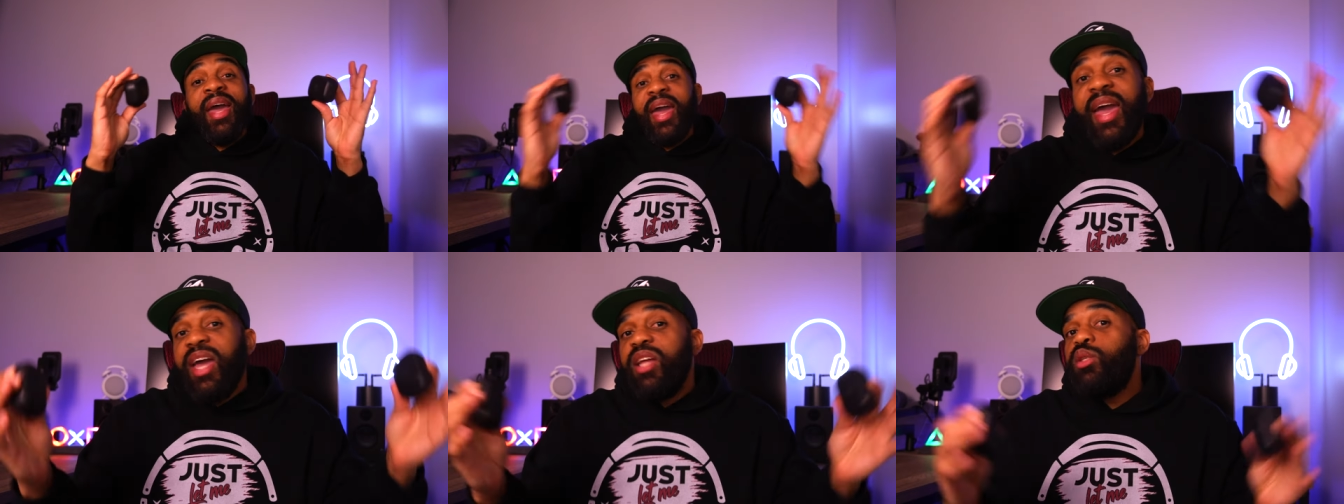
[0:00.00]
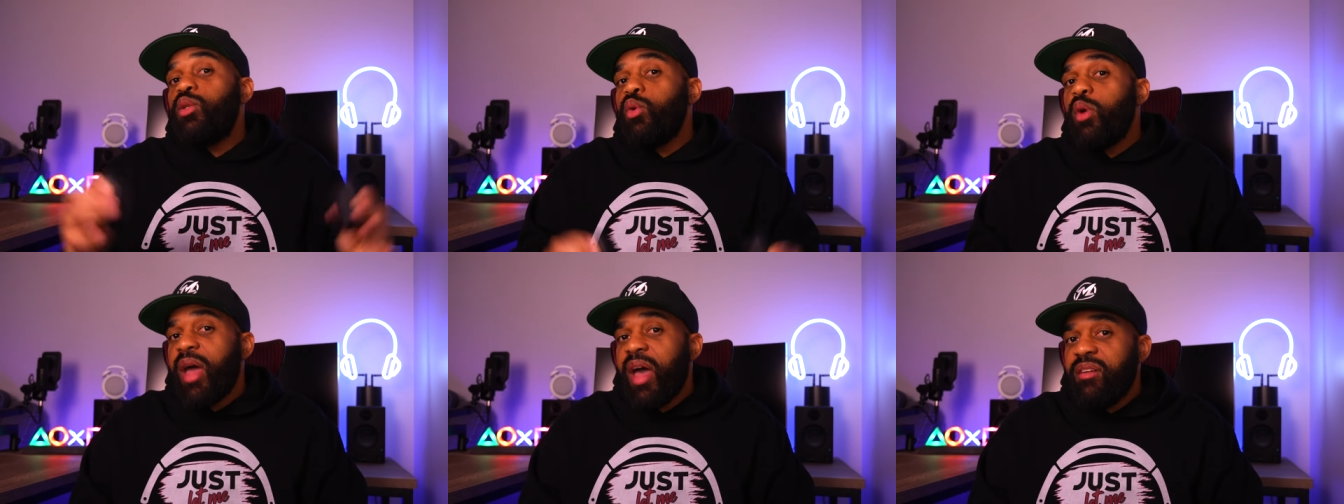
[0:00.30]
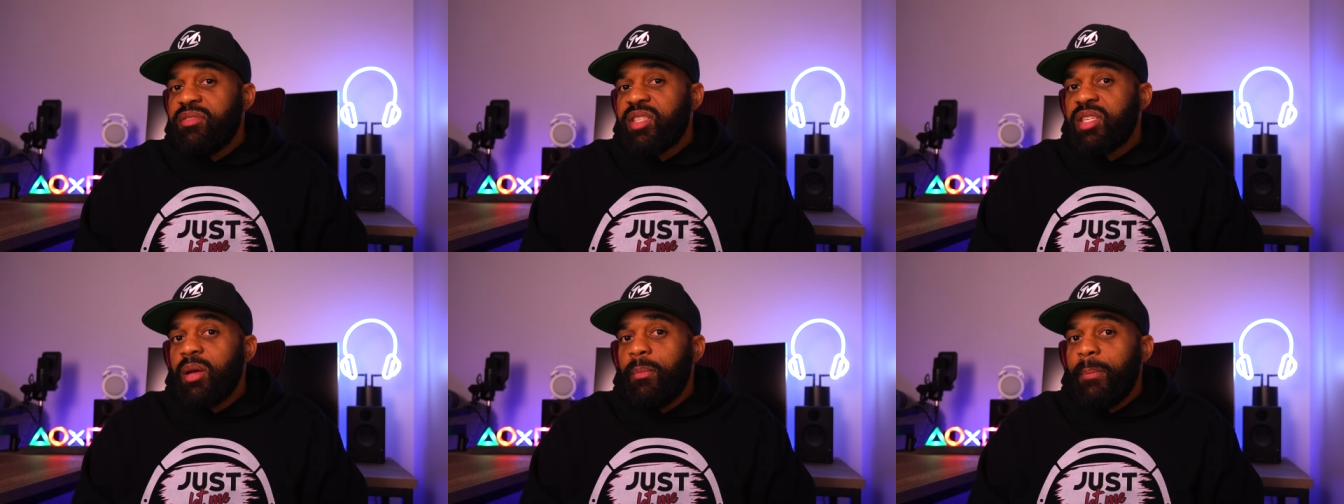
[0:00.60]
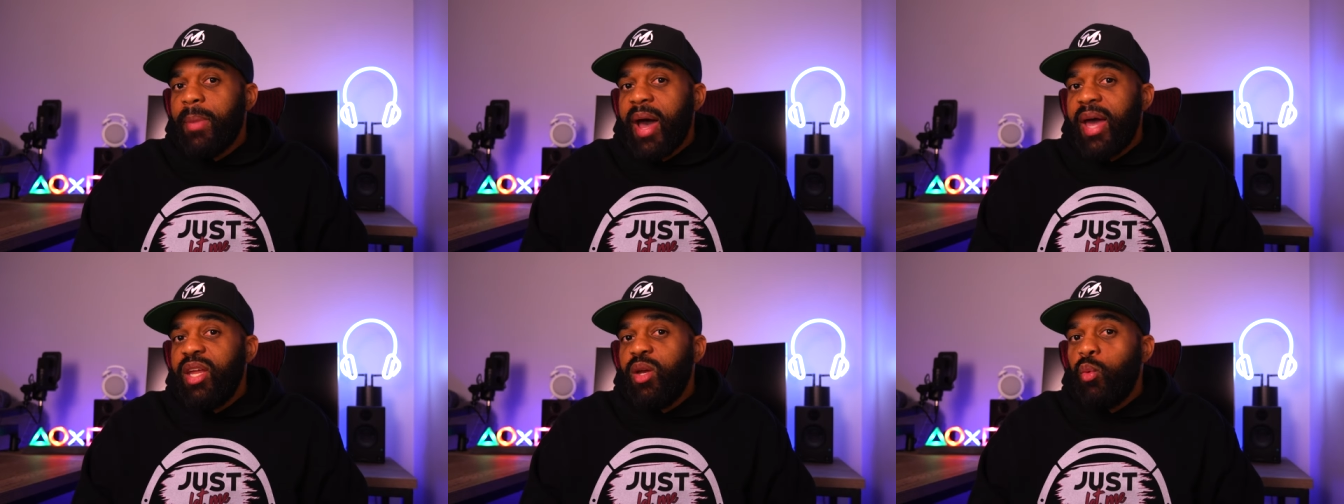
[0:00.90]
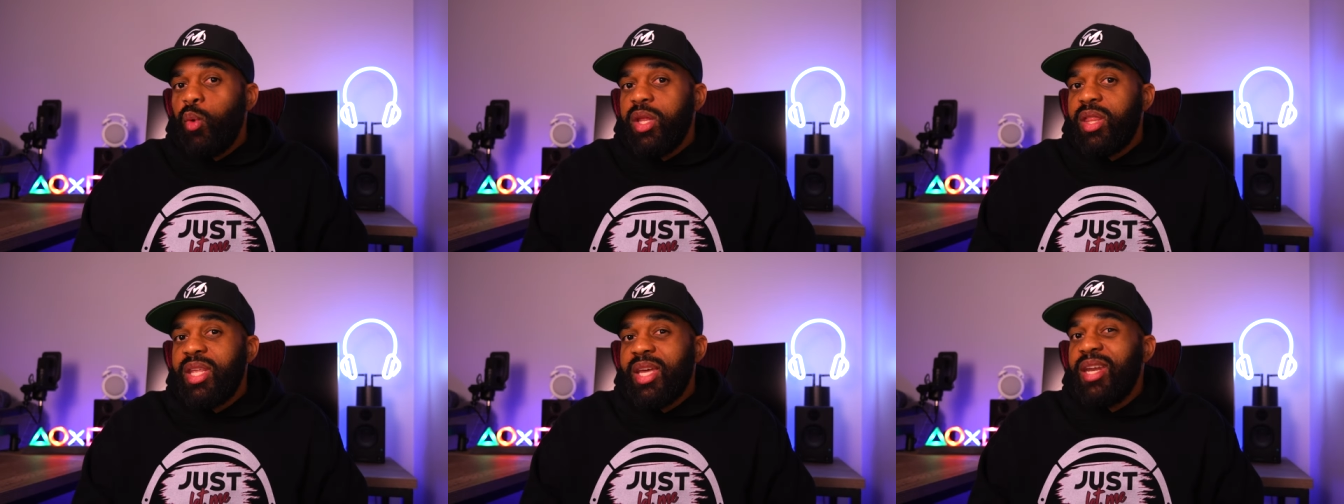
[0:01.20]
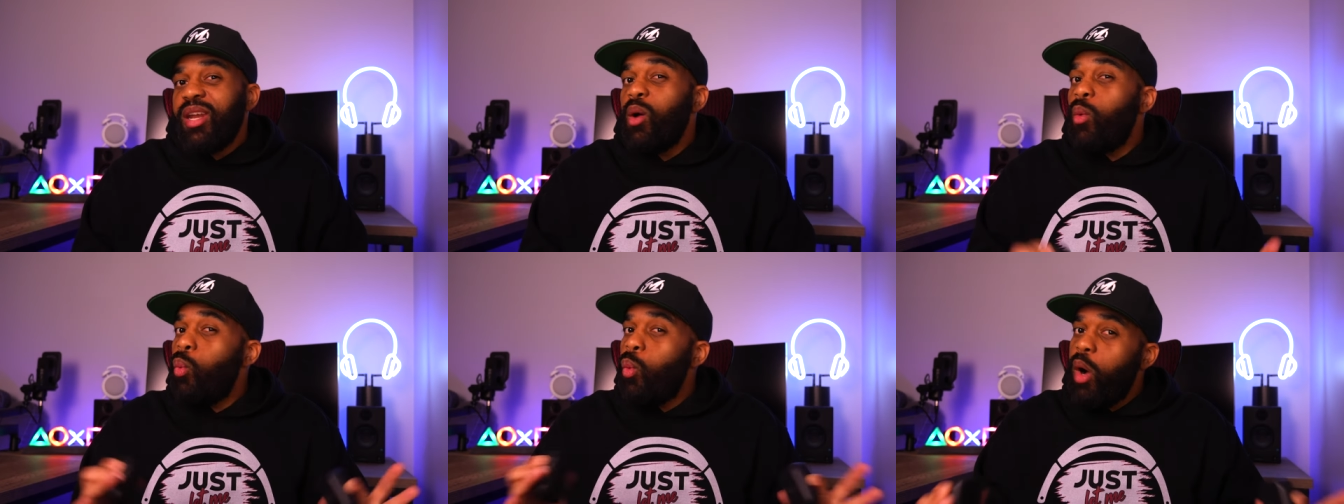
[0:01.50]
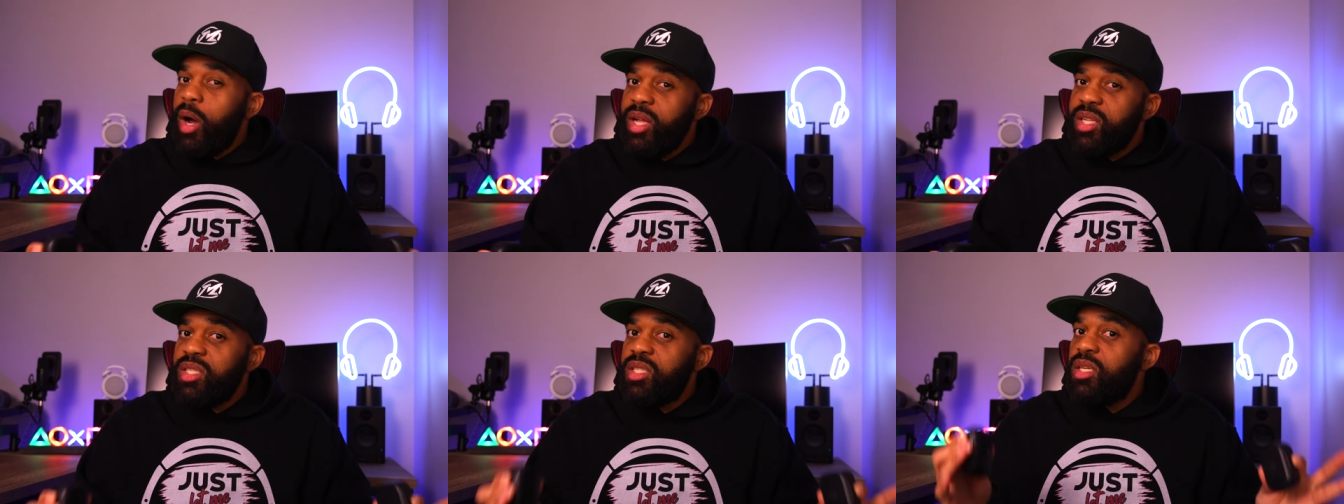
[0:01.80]
and you have somebody within a
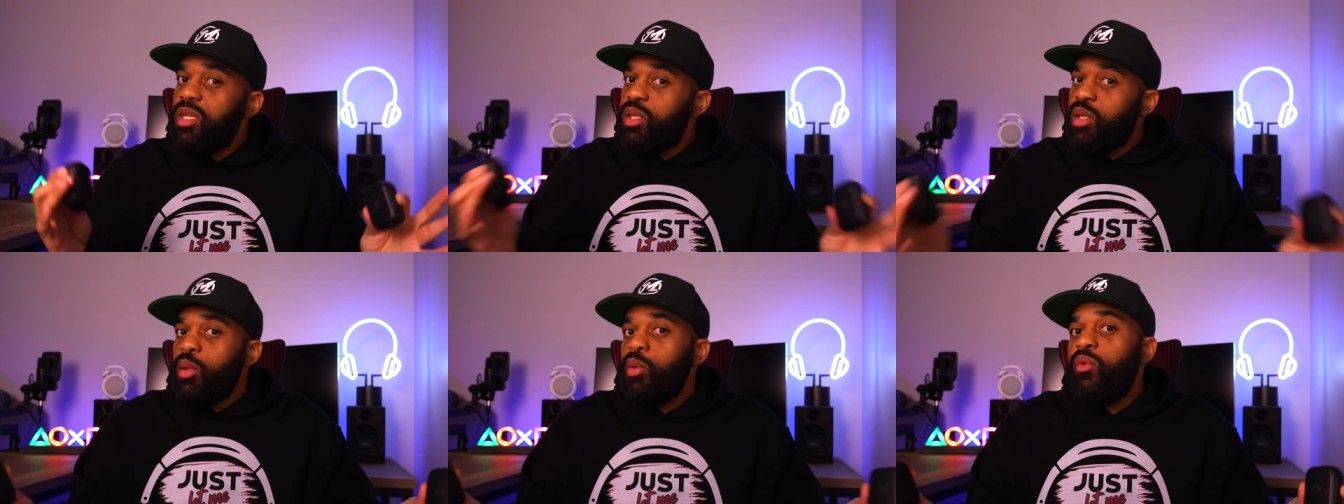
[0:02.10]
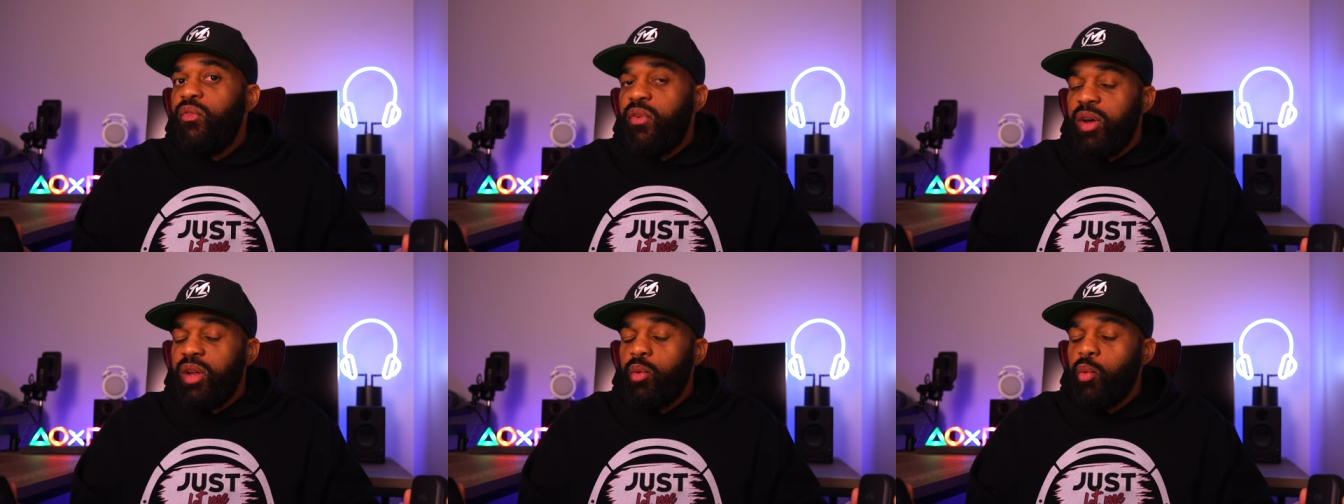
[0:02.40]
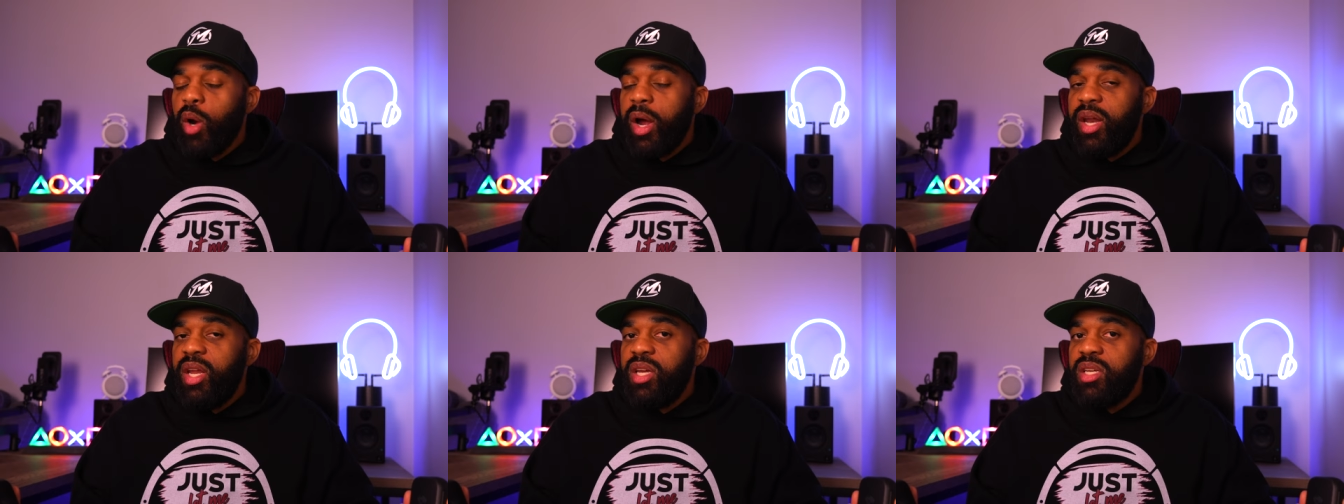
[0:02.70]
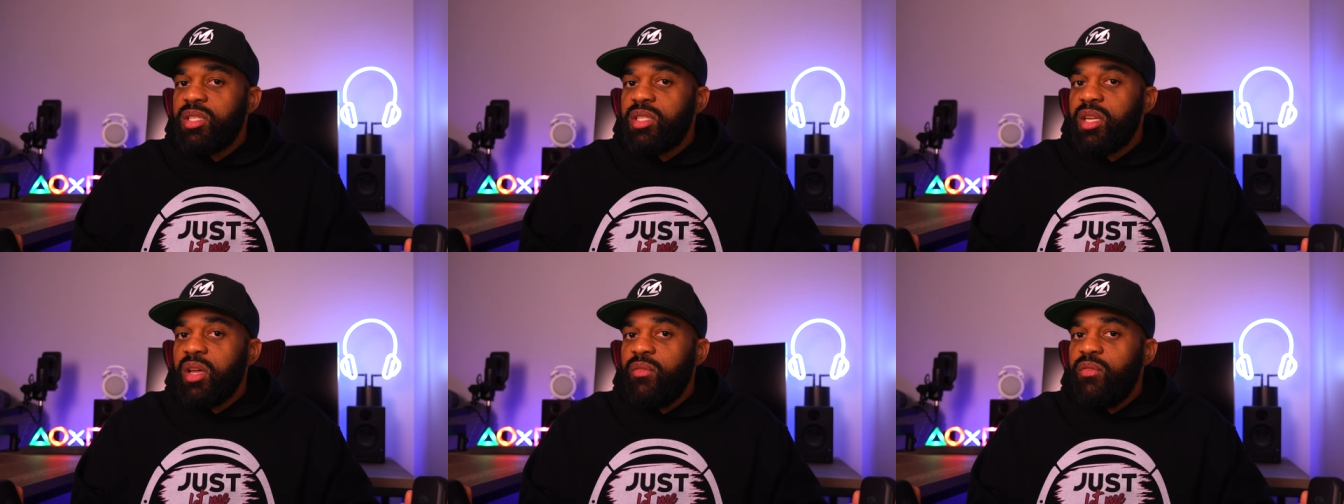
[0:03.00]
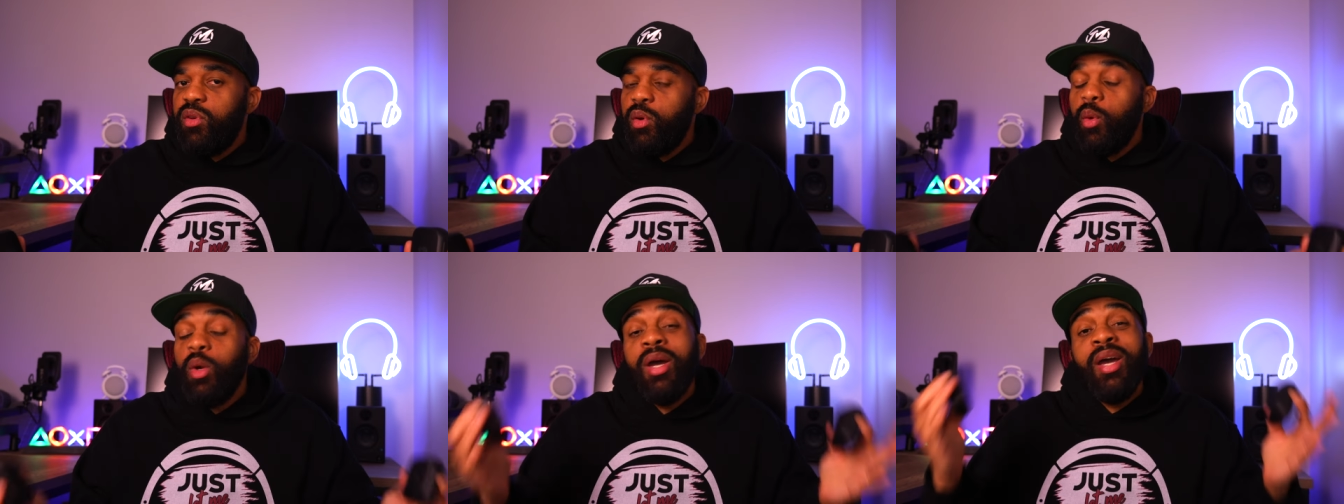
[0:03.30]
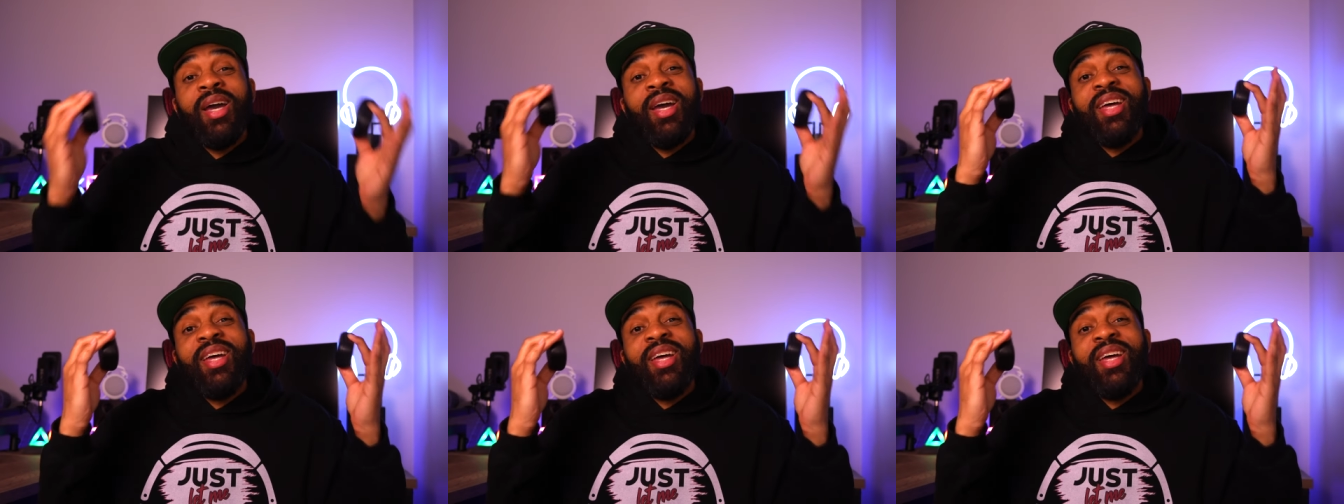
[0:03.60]
one to two foot radius of you,